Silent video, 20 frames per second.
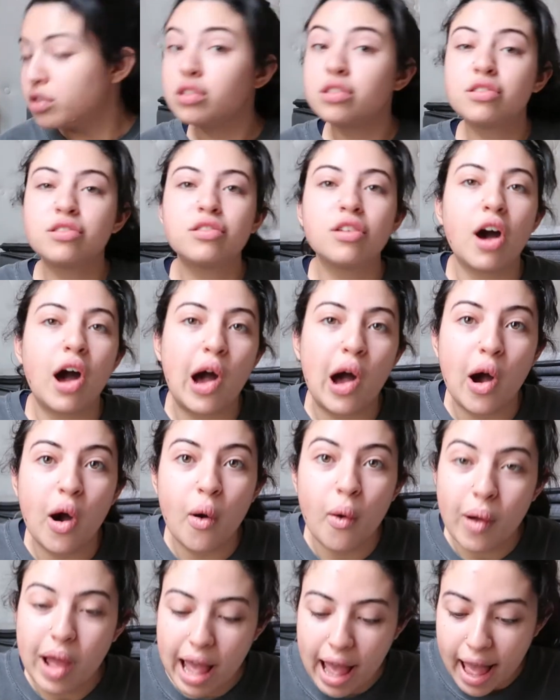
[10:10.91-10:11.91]

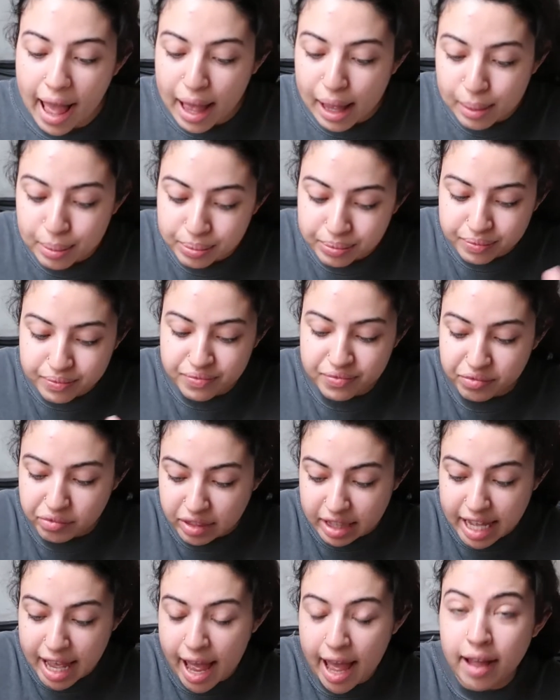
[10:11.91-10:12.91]
So, um,
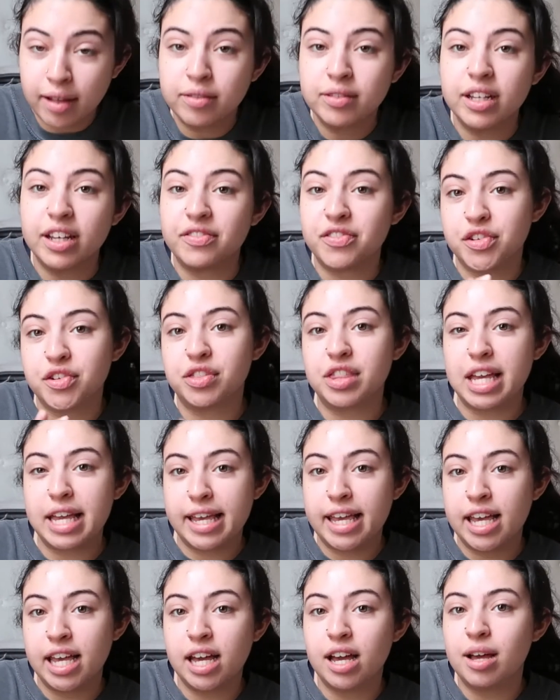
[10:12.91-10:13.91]
yeah, if you're
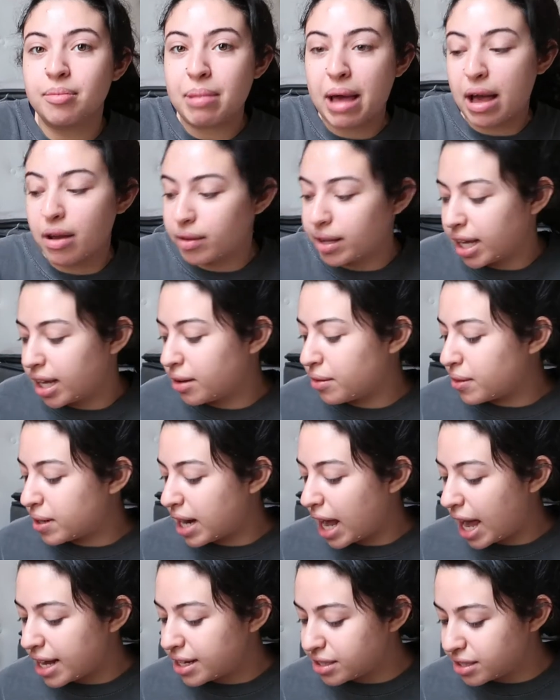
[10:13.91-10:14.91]
thinking about getting
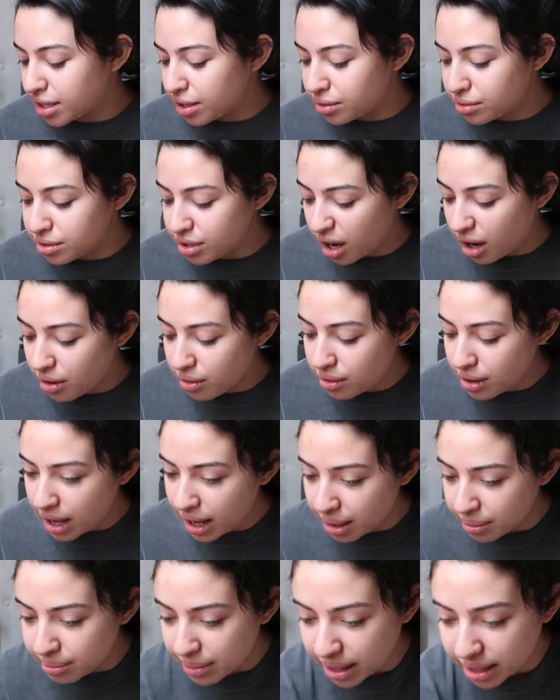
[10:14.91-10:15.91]
one, I don't know
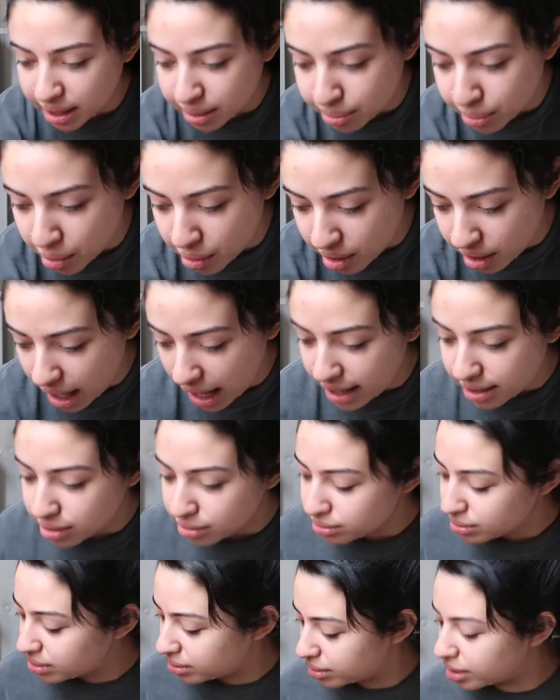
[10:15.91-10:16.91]
how many more, I
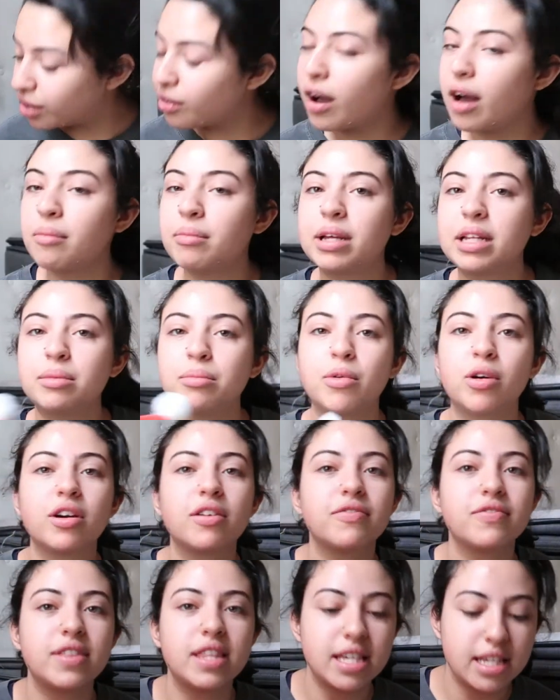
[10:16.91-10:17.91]
don't know how many more
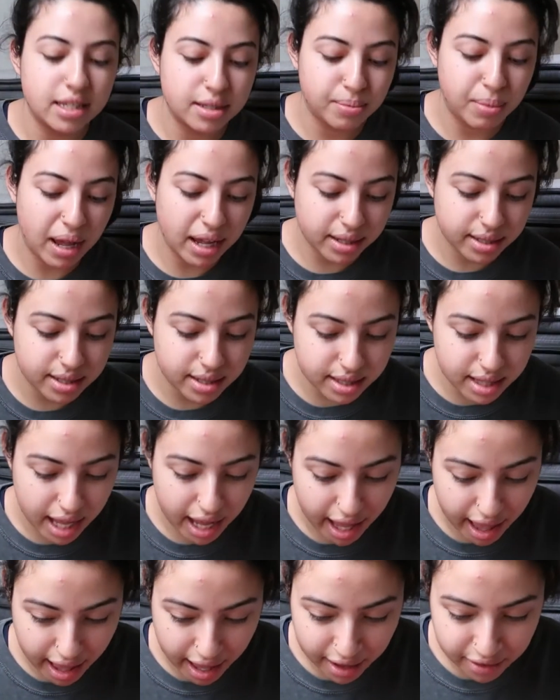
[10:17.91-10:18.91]
of these boxes
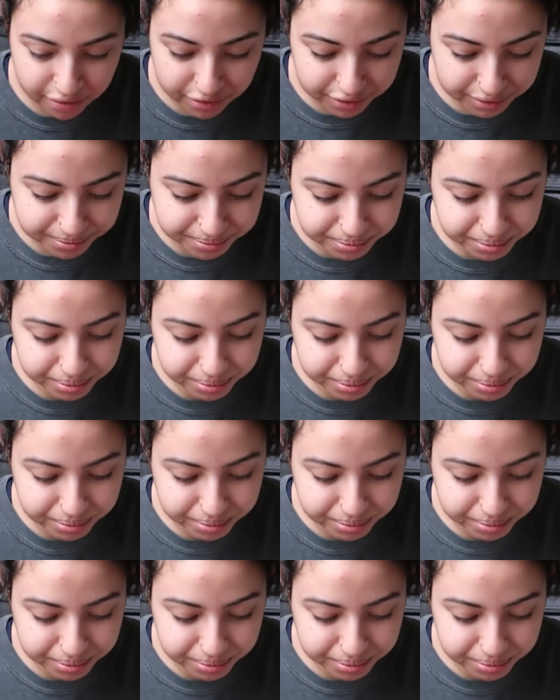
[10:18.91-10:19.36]
they have